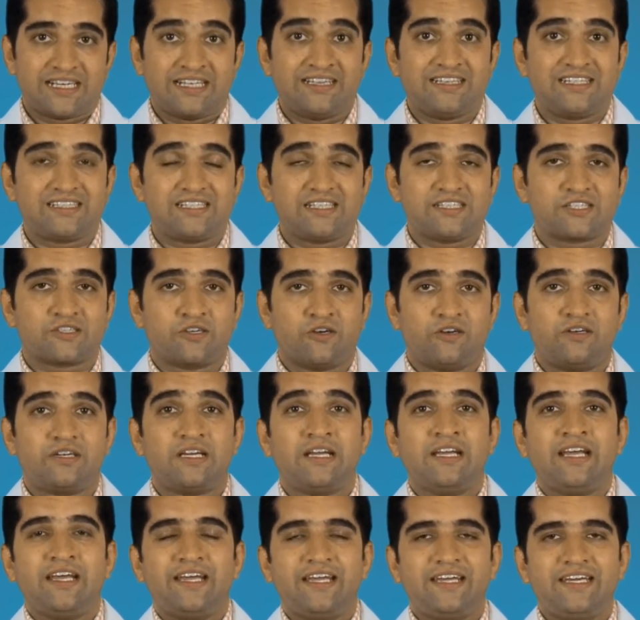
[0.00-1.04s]
and this is called
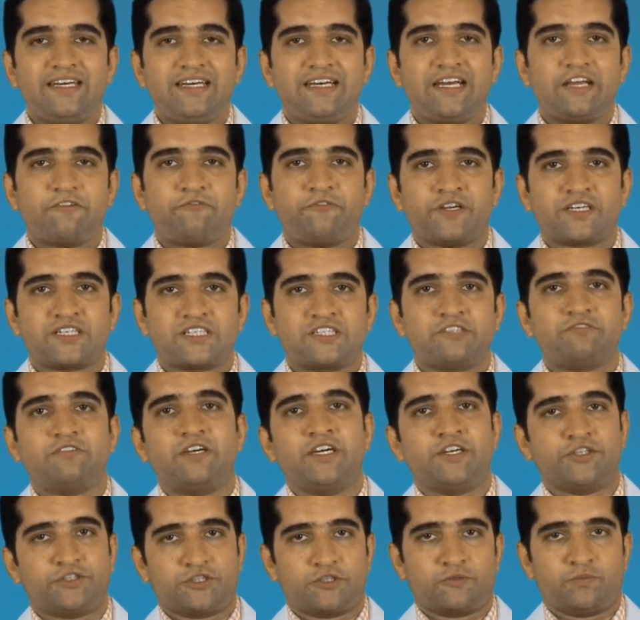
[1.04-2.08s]
ineffective
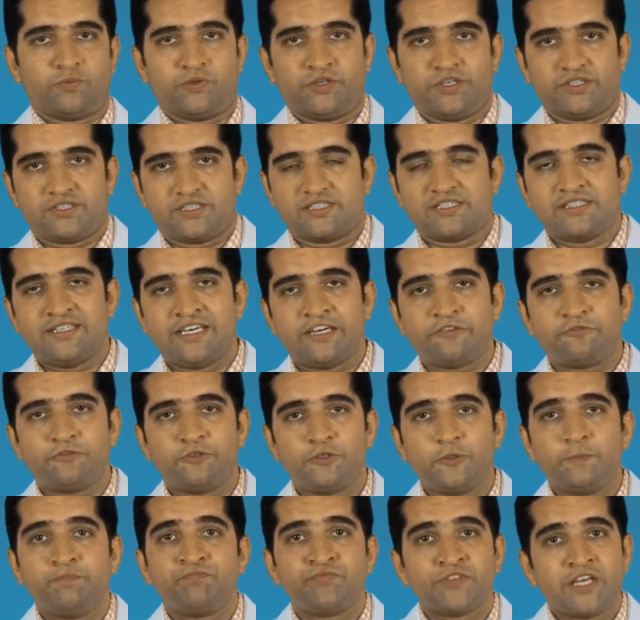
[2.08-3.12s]
erythropoiesis. Therefore,